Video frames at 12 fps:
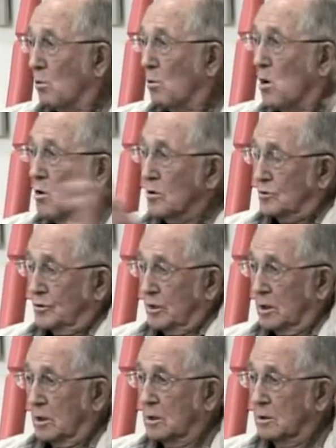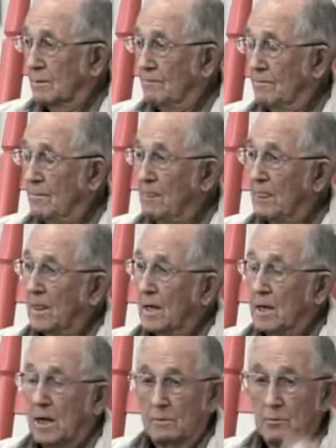walls in it
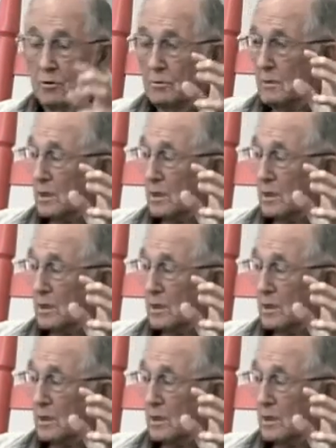and built him a